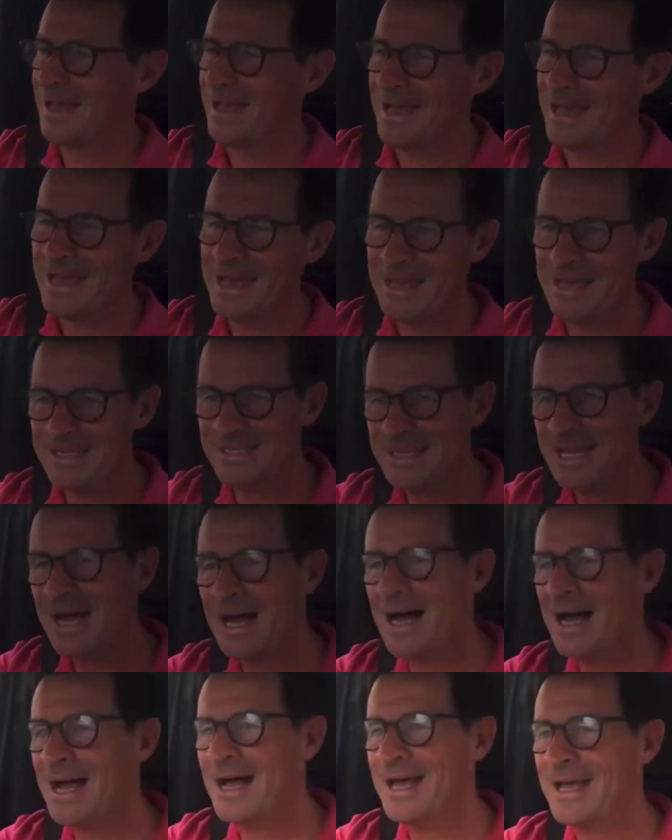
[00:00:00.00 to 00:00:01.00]
as
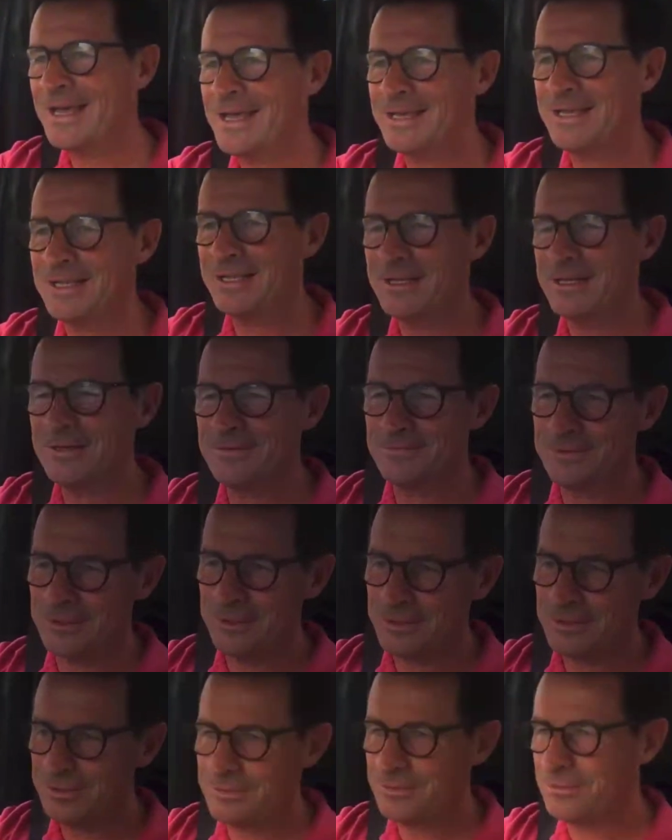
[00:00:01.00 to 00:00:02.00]
I love
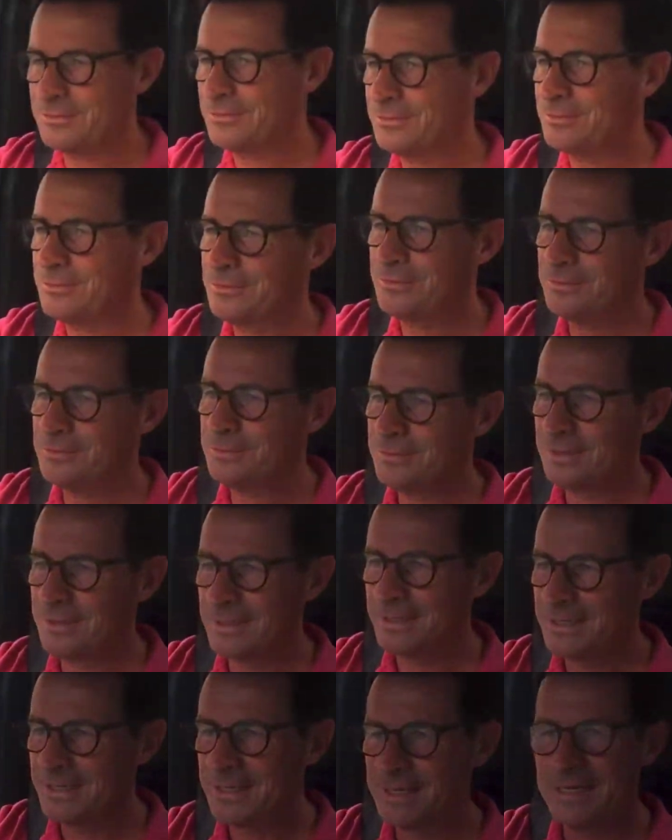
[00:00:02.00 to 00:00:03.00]
you.
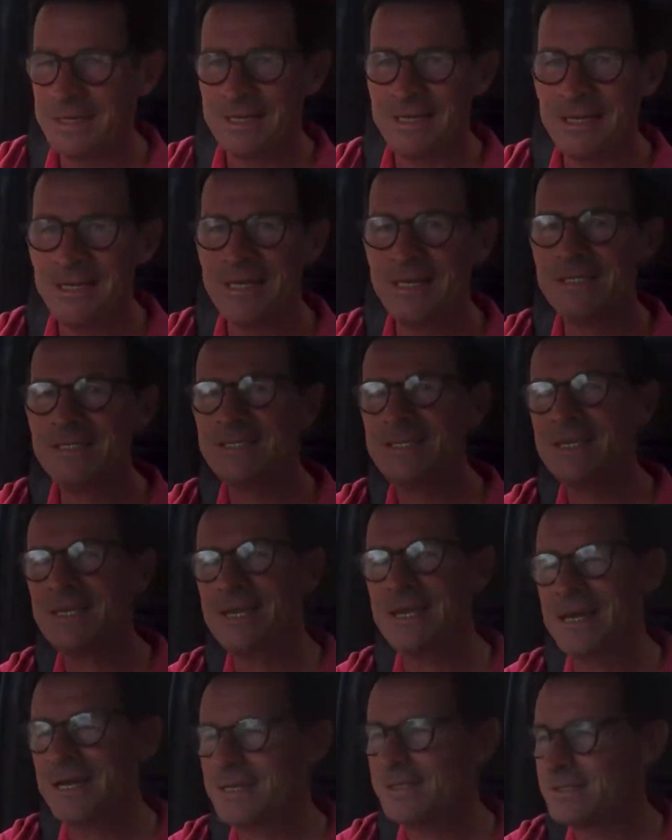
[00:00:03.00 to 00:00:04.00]
It's the
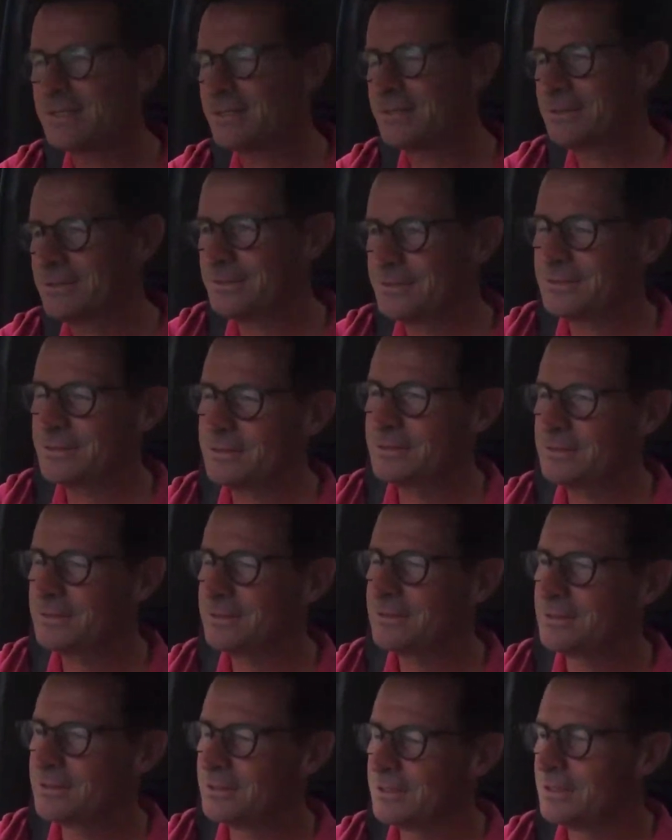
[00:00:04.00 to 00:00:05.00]
answer
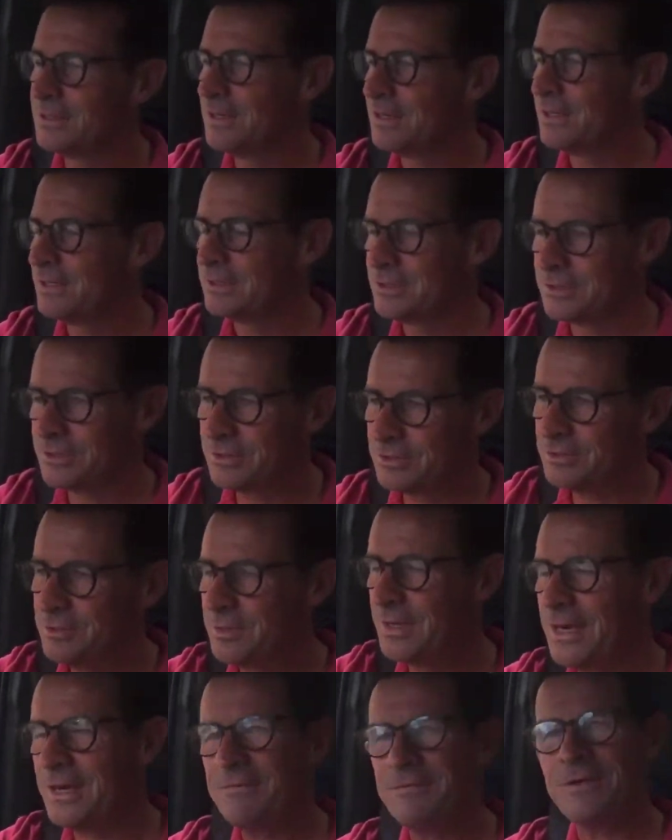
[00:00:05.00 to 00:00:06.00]
to
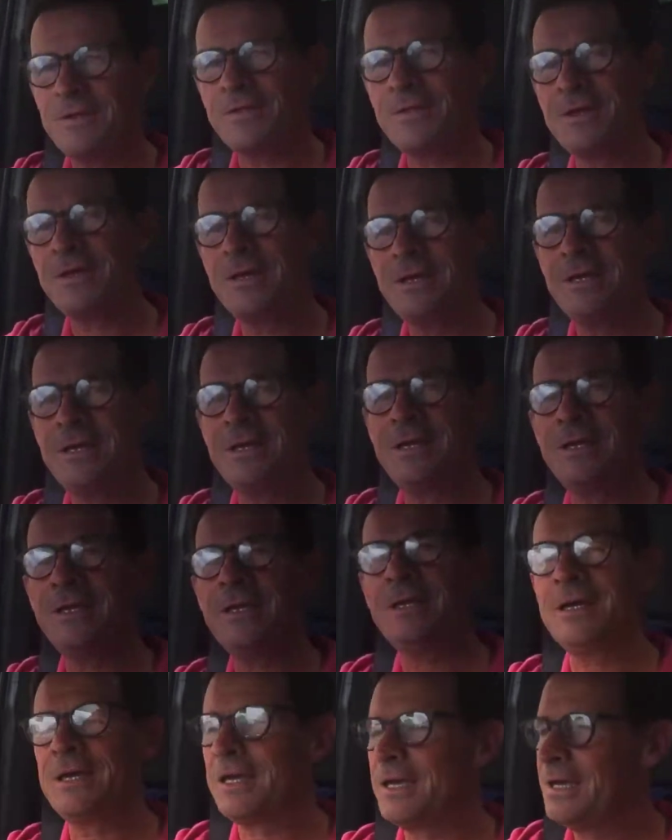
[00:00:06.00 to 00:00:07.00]

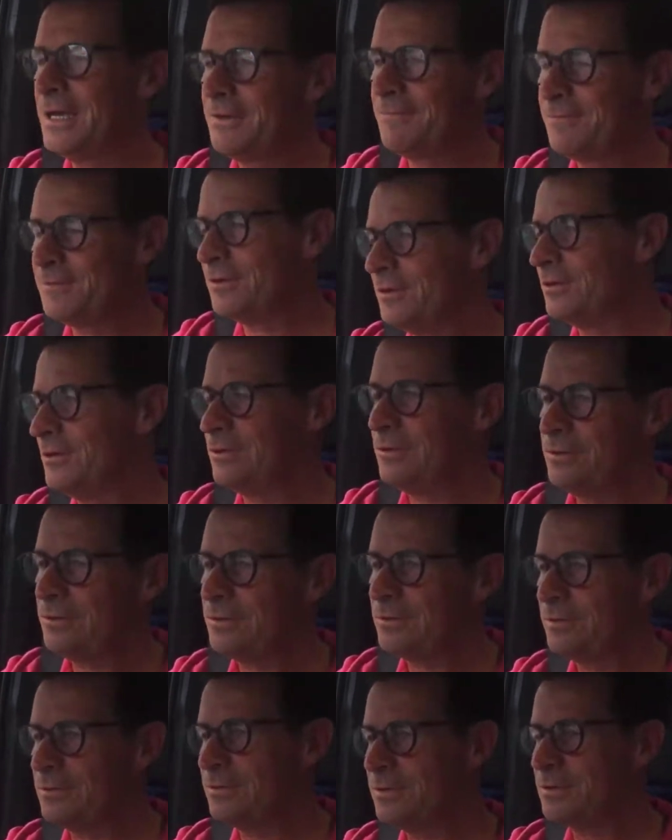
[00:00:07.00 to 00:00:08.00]
everything if
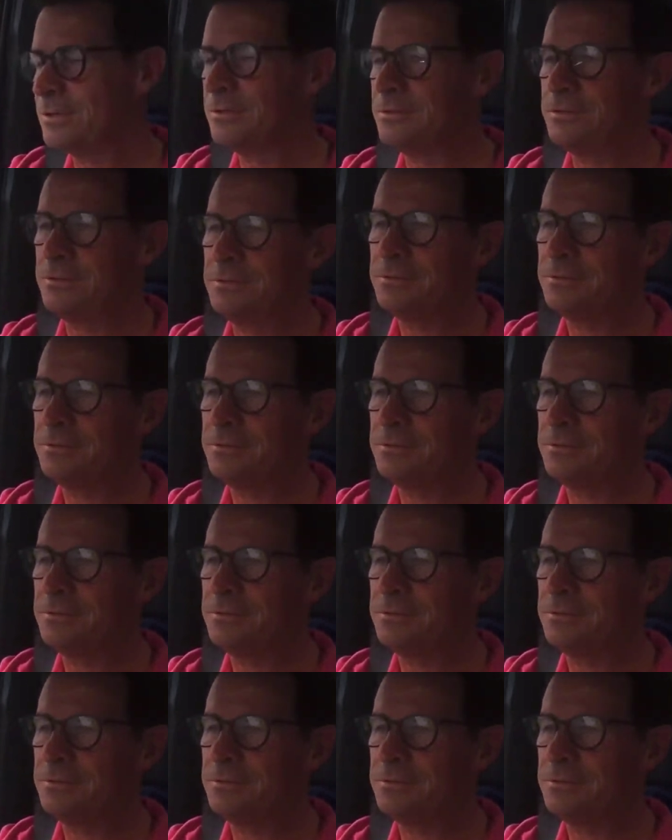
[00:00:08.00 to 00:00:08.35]
you do.